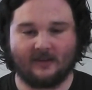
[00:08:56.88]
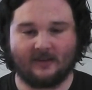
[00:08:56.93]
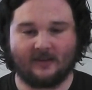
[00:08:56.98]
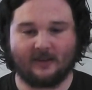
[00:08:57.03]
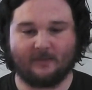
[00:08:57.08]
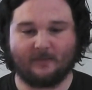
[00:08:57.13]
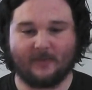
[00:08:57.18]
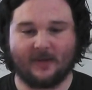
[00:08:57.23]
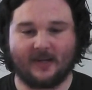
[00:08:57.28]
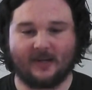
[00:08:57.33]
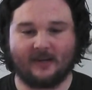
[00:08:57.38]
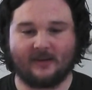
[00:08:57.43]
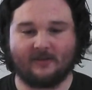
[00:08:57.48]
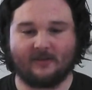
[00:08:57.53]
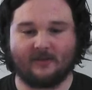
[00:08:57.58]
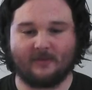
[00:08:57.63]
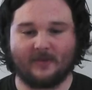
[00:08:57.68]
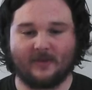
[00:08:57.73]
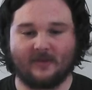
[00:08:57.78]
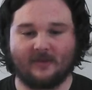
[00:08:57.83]
The
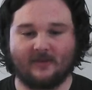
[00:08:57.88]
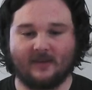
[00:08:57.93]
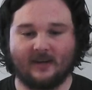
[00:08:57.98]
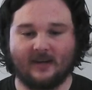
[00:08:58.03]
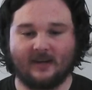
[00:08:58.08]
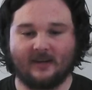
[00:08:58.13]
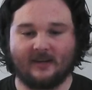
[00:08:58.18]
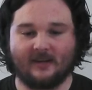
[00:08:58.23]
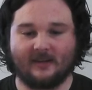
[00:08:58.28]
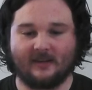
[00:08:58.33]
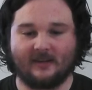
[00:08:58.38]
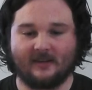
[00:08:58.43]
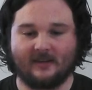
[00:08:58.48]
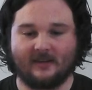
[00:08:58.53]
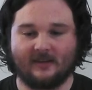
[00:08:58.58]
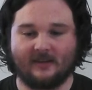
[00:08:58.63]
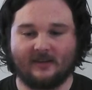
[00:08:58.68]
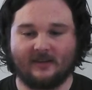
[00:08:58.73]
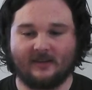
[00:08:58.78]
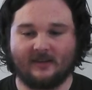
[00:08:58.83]
mechanism is
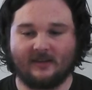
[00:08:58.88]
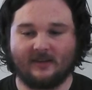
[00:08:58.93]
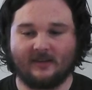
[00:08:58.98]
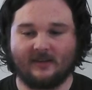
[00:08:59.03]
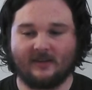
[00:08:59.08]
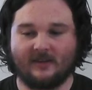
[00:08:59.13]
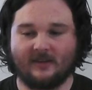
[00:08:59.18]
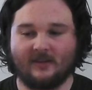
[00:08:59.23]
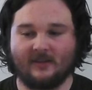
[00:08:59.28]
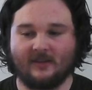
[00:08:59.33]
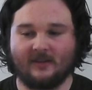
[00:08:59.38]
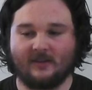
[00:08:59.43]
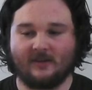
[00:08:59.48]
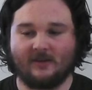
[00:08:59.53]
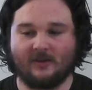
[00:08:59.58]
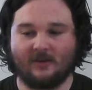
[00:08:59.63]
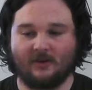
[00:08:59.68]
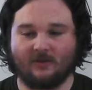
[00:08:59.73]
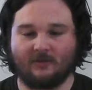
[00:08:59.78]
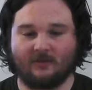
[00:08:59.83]

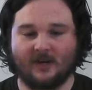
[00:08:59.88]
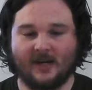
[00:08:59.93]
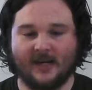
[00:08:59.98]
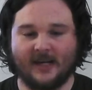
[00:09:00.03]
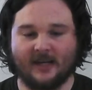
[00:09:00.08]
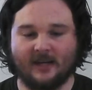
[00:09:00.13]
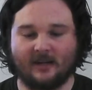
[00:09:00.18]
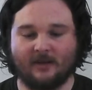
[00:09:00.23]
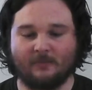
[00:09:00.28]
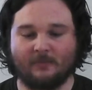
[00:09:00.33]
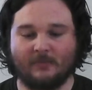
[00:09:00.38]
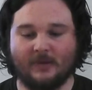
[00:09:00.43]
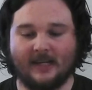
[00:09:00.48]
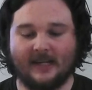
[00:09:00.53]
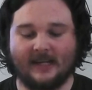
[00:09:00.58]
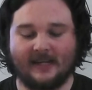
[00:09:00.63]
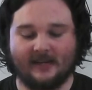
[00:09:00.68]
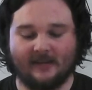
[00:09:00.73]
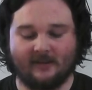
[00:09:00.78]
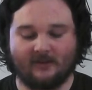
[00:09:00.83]
not running
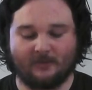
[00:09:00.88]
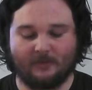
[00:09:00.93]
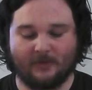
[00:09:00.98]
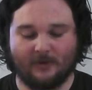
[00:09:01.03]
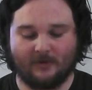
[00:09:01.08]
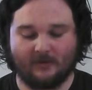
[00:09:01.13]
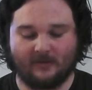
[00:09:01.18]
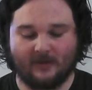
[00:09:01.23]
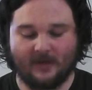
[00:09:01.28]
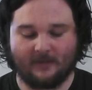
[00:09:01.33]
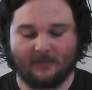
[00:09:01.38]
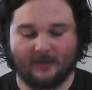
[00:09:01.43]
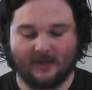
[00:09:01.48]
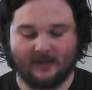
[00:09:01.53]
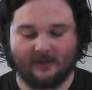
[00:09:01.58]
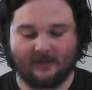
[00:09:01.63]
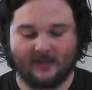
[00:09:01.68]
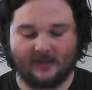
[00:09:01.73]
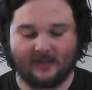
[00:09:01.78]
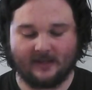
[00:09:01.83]
completely smoothly, but
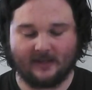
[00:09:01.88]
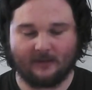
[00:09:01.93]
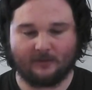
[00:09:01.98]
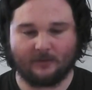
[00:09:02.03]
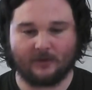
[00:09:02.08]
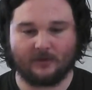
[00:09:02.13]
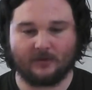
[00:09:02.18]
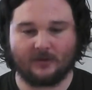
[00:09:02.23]
I think that will